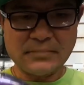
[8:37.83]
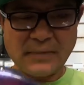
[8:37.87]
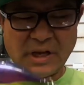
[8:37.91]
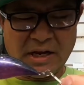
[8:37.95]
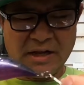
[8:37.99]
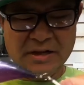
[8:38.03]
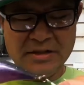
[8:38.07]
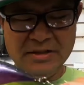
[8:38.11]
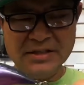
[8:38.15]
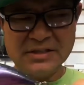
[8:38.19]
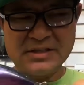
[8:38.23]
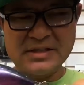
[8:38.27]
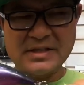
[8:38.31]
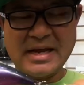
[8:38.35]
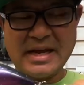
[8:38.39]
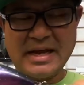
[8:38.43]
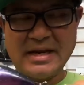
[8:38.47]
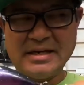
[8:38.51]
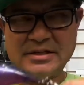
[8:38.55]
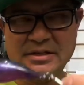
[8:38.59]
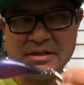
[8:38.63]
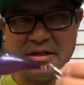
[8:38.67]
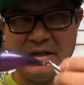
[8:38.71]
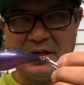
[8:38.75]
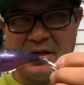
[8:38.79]
In this
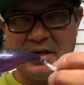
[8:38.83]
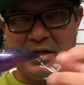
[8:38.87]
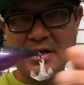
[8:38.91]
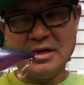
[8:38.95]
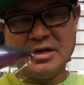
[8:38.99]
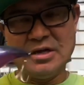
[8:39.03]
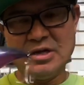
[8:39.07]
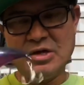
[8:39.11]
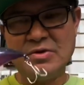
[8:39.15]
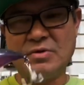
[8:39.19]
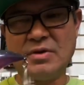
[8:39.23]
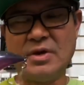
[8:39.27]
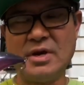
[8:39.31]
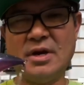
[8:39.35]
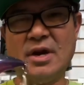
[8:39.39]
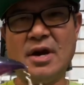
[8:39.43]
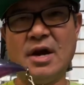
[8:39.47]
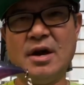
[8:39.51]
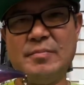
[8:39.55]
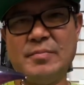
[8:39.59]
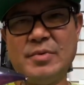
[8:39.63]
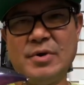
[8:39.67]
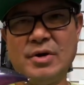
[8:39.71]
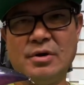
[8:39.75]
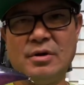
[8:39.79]
case, you can
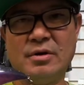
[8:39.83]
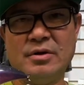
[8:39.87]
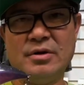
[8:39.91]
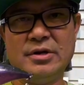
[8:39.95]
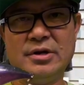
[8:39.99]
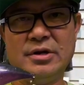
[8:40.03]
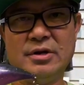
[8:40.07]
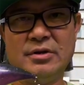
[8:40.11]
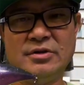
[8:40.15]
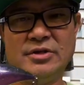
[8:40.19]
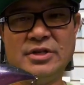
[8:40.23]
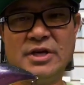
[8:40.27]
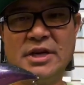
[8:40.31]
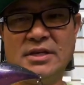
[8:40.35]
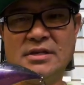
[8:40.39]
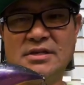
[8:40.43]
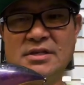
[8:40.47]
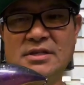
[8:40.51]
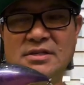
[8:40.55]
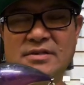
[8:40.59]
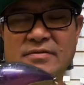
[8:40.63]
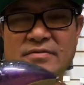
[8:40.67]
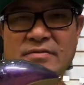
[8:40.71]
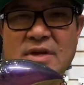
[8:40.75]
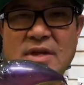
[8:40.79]
up your
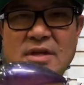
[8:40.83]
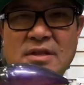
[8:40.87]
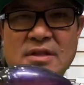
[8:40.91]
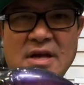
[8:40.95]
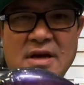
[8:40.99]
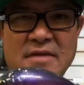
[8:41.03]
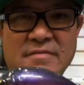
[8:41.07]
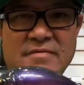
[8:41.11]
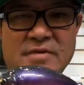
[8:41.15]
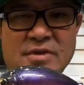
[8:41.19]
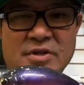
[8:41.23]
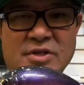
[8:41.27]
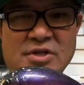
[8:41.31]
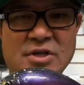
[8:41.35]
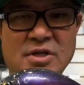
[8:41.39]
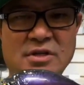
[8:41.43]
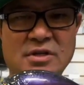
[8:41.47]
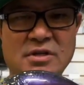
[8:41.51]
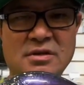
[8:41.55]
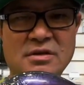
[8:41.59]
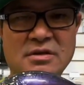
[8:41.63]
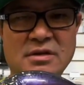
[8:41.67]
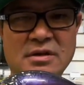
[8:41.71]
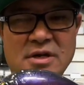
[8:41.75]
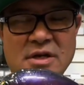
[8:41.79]
chances of getting that fish
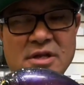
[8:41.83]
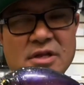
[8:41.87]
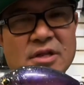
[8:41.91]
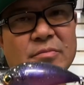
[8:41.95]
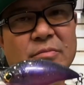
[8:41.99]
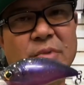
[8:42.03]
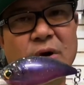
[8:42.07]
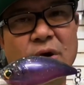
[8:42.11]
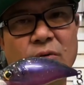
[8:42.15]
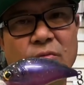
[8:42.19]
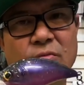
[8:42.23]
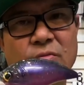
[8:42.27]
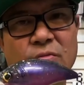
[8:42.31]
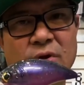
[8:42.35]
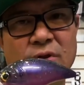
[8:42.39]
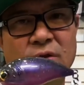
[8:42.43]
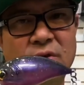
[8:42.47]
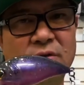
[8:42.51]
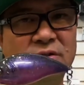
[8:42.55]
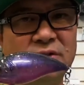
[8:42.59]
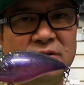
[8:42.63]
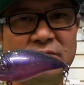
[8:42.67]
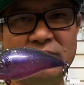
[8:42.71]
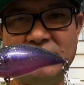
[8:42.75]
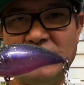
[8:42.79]
in the boat,
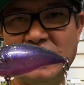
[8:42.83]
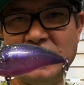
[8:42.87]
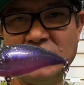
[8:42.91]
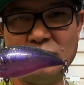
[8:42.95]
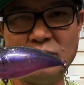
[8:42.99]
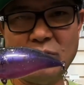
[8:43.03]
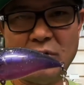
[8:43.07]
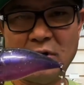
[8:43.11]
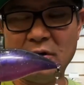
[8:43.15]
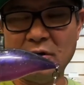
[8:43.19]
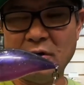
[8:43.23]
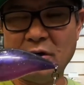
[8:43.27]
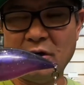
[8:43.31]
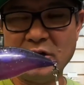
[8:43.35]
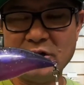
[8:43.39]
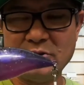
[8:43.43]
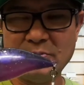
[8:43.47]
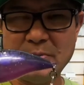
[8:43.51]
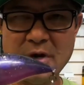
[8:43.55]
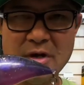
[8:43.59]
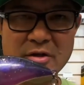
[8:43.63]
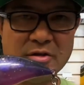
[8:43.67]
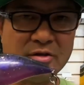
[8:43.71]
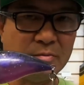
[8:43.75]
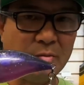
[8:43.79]
whether it's a freshwater
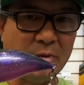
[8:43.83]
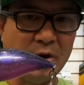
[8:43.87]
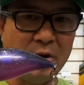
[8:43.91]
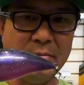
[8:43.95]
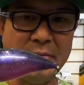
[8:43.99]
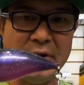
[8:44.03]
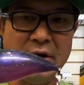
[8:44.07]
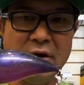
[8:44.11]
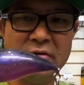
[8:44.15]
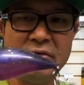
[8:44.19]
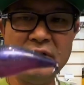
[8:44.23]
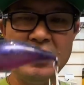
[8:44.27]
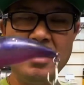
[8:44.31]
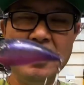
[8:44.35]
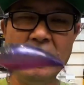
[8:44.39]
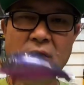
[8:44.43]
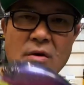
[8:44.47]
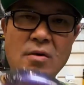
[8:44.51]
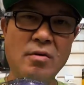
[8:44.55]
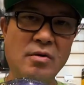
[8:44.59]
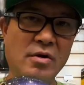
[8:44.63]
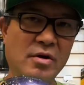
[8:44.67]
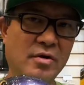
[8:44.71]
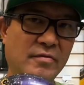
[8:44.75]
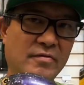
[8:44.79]
largemouth,
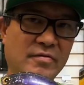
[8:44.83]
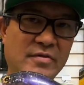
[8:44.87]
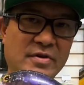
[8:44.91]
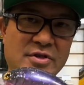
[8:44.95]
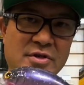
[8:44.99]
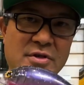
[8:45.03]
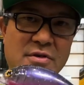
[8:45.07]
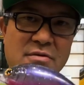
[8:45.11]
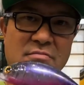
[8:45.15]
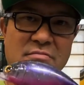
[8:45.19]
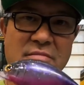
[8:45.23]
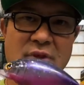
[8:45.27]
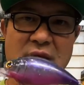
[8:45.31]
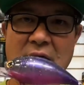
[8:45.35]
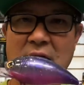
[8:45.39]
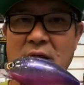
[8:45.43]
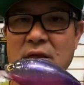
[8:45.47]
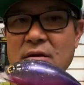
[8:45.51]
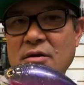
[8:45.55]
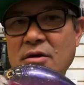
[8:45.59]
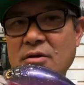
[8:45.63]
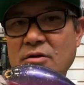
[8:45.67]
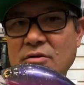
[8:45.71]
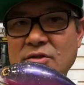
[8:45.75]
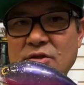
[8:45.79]
smallmouth, or you're fishing
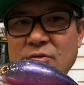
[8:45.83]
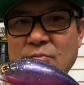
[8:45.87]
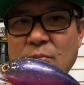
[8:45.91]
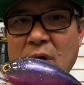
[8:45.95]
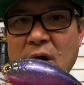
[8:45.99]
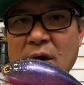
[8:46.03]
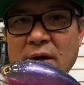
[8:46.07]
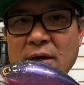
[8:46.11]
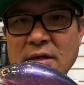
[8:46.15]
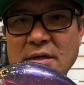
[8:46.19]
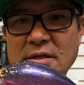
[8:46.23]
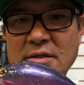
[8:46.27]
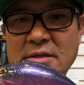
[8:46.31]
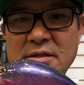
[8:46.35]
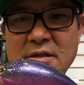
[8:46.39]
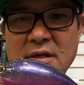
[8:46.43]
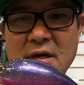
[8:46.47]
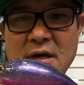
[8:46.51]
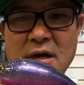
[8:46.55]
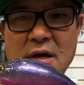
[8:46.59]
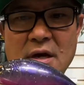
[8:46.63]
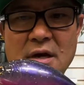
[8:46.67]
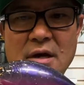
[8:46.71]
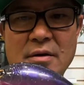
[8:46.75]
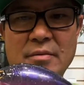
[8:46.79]
calicos, spotties,
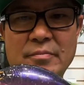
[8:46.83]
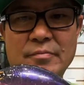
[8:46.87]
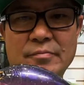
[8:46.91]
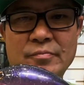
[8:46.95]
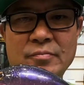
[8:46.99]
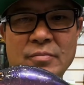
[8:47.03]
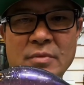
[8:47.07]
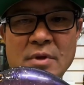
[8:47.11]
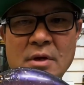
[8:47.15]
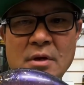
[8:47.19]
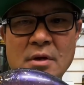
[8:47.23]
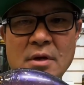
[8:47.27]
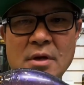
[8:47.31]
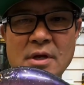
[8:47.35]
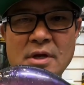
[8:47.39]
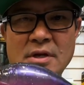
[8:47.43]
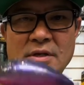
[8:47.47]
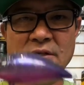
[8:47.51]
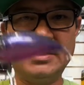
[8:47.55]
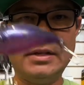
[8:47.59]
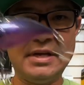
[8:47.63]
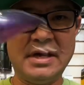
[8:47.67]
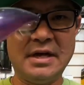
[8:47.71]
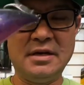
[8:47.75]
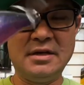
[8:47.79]

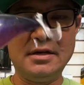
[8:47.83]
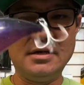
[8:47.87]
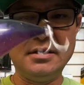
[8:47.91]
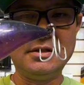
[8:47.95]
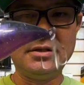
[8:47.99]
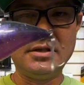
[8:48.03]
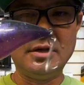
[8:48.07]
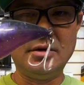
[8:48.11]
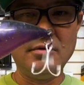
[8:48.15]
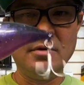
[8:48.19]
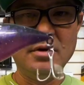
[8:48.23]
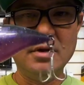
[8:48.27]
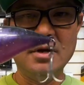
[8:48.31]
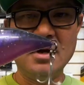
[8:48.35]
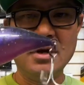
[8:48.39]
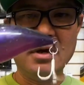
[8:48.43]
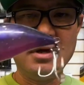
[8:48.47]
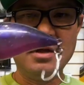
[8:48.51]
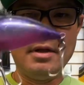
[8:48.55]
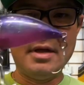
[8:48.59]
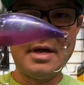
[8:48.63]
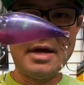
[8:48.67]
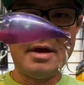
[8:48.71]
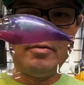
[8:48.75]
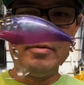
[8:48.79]
and sandy. So
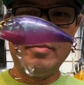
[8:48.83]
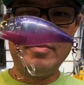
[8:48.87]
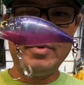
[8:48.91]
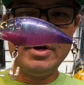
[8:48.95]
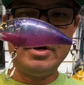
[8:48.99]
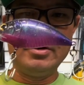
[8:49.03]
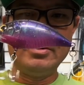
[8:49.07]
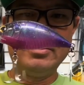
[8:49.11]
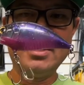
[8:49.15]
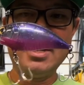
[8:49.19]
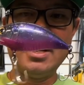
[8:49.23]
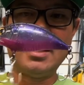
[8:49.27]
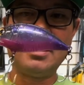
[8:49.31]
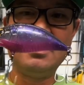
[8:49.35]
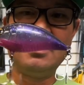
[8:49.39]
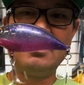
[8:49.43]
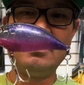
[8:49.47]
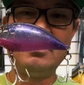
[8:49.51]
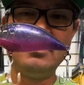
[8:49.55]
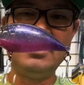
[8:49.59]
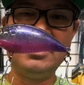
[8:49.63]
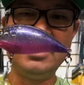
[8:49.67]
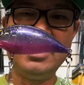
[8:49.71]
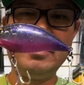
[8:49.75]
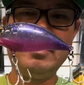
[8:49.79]
that would be your
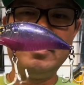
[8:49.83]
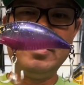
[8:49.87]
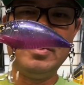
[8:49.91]
technical tip.